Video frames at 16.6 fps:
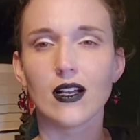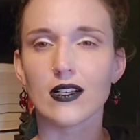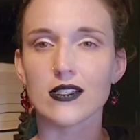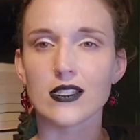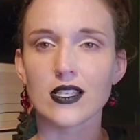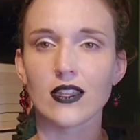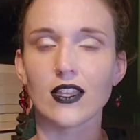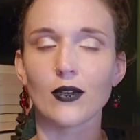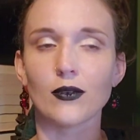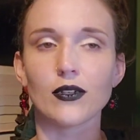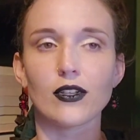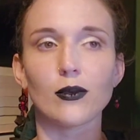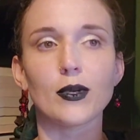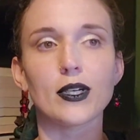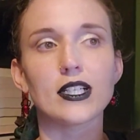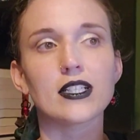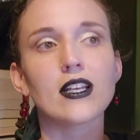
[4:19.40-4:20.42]
I said that really
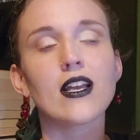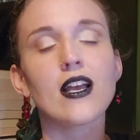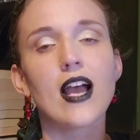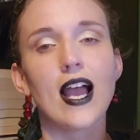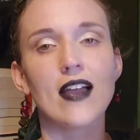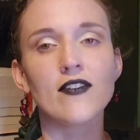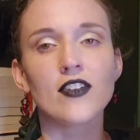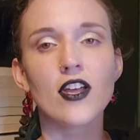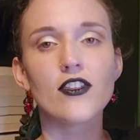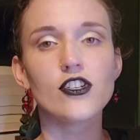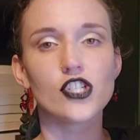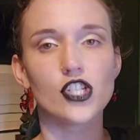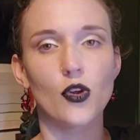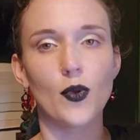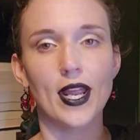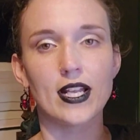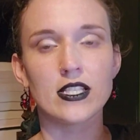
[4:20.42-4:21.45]
weird. I have another
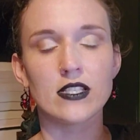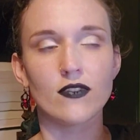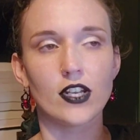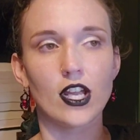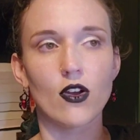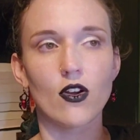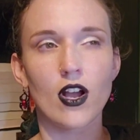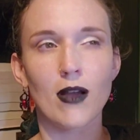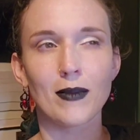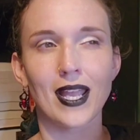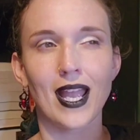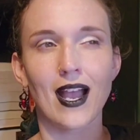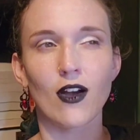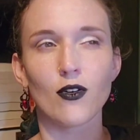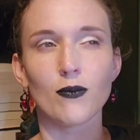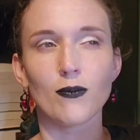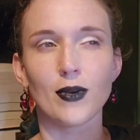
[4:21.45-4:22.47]
JoAnn's video coming
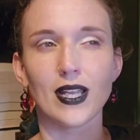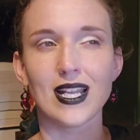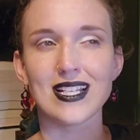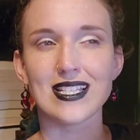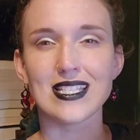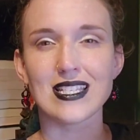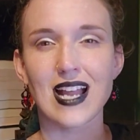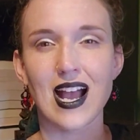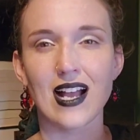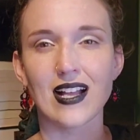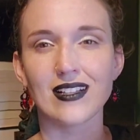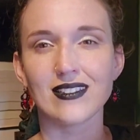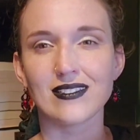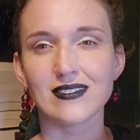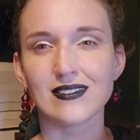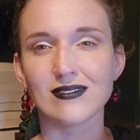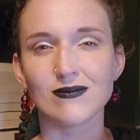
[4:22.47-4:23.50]
out, but it's not
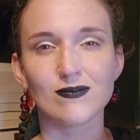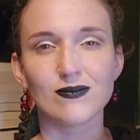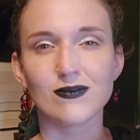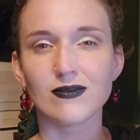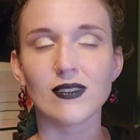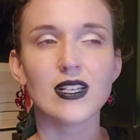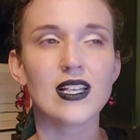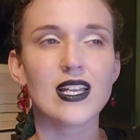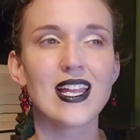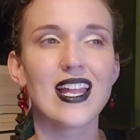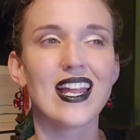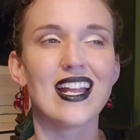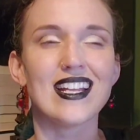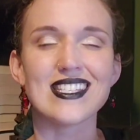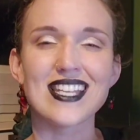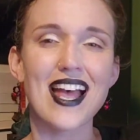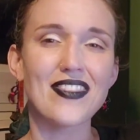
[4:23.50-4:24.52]

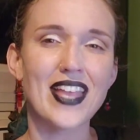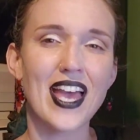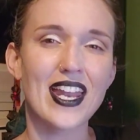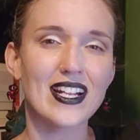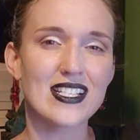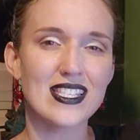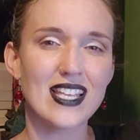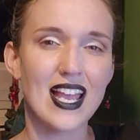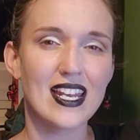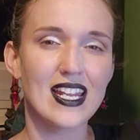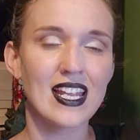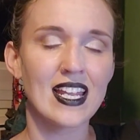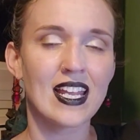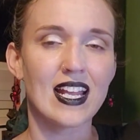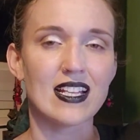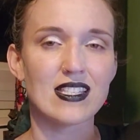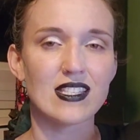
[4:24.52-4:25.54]
that
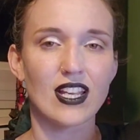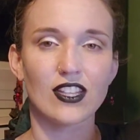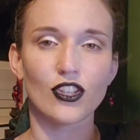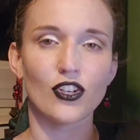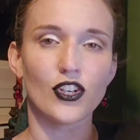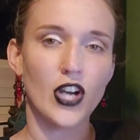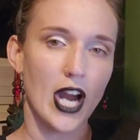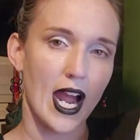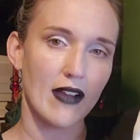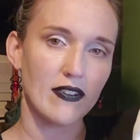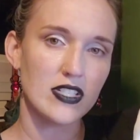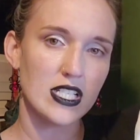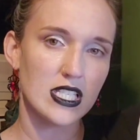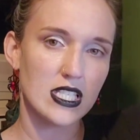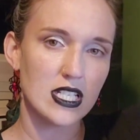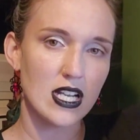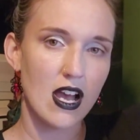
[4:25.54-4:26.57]
exciting. It's like their craft
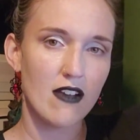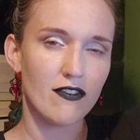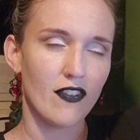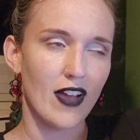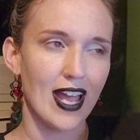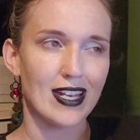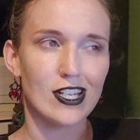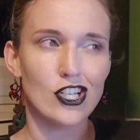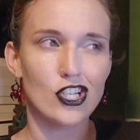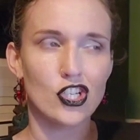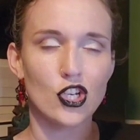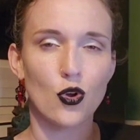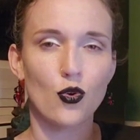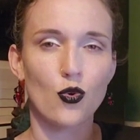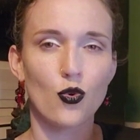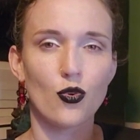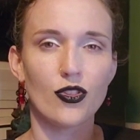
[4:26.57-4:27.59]
stuff. I didn't
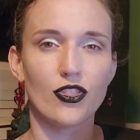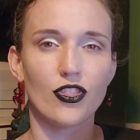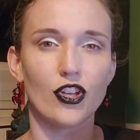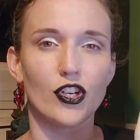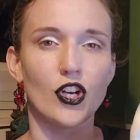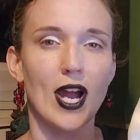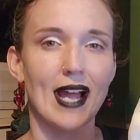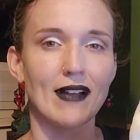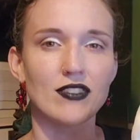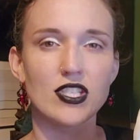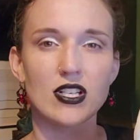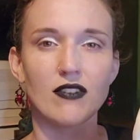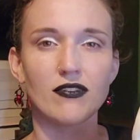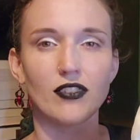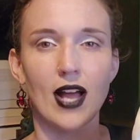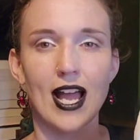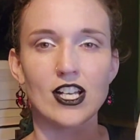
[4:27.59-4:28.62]
show their craft
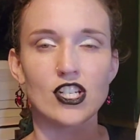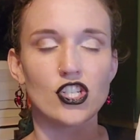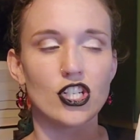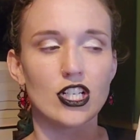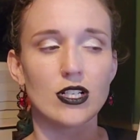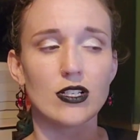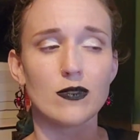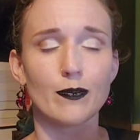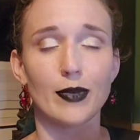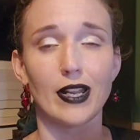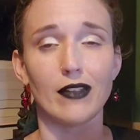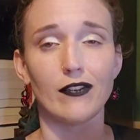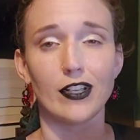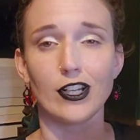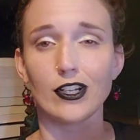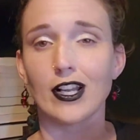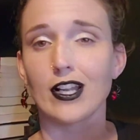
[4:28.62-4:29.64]
stuff last year, but I
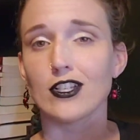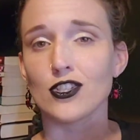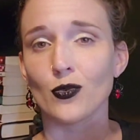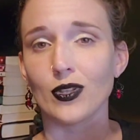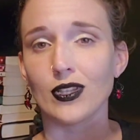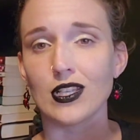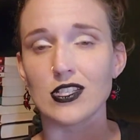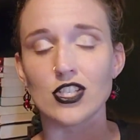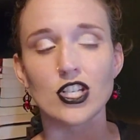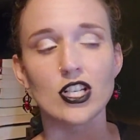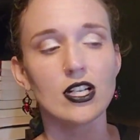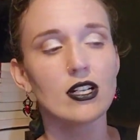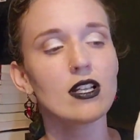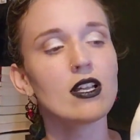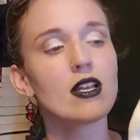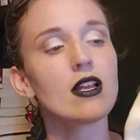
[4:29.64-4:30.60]
figured I'd do it this year.